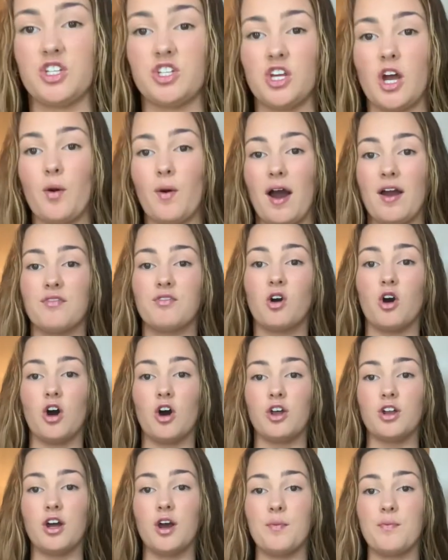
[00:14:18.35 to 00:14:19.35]
So I've got
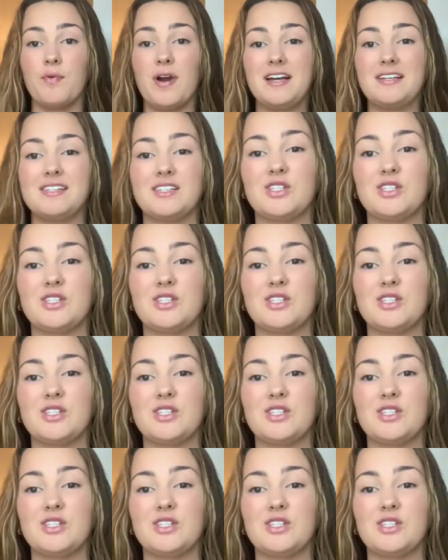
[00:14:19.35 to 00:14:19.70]
on a bracer